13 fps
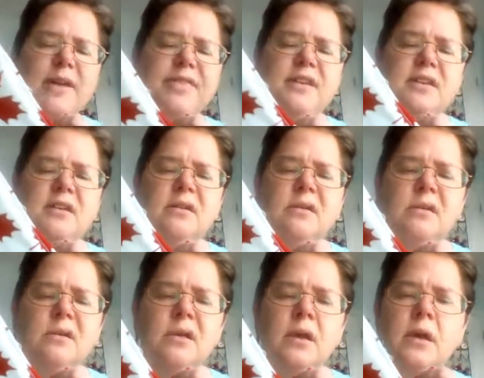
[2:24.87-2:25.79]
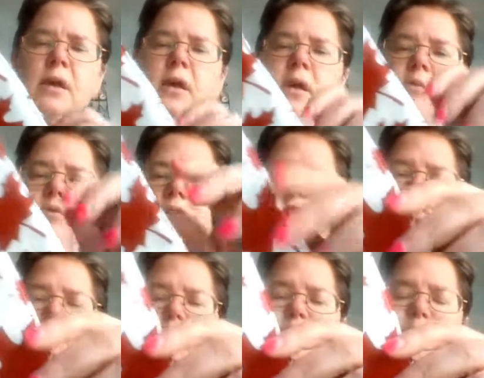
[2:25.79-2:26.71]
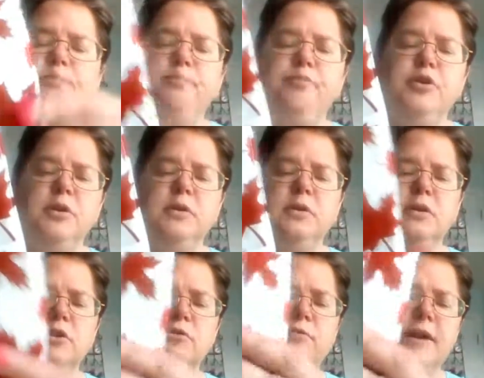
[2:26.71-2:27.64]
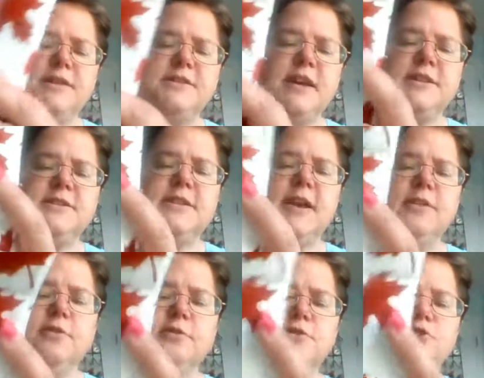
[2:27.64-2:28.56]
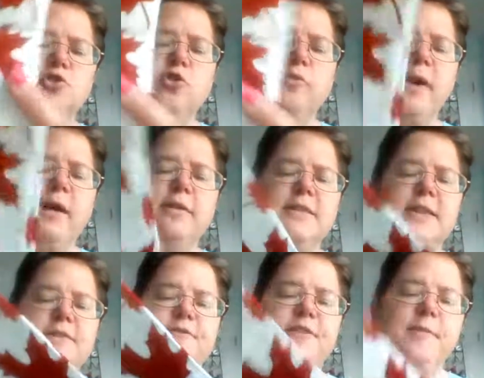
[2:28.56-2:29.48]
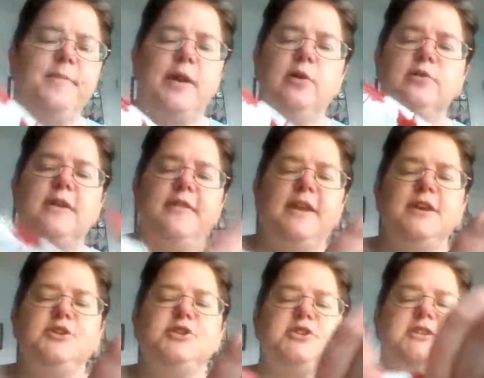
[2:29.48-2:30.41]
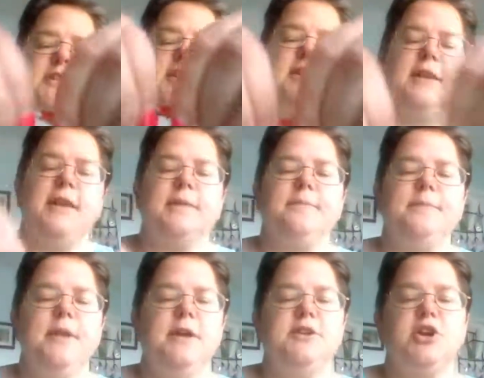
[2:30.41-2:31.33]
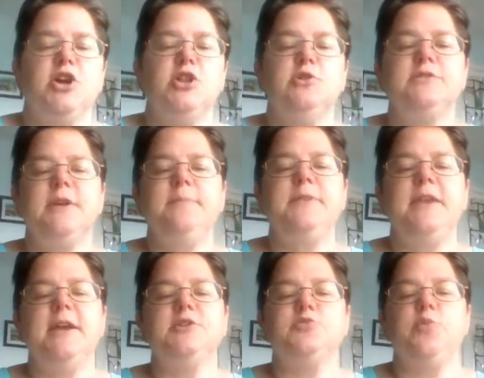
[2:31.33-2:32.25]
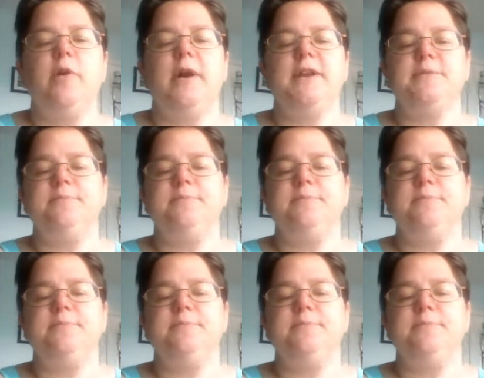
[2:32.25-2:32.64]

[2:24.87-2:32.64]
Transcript: method, where you put your right sides together or sew around and then you flip it out. And then I just did like to close up the edge where